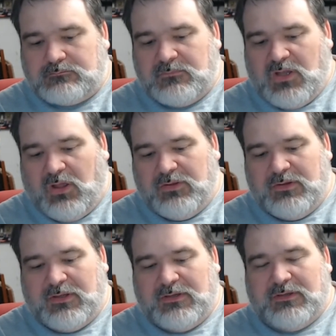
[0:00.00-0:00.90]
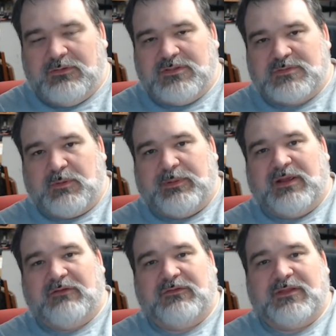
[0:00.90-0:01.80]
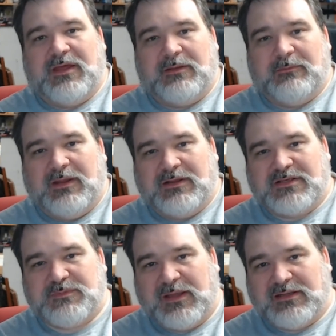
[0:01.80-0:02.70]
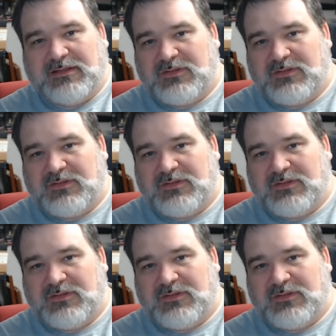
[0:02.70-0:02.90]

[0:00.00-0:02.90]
all you can do is prepare for the unexpected.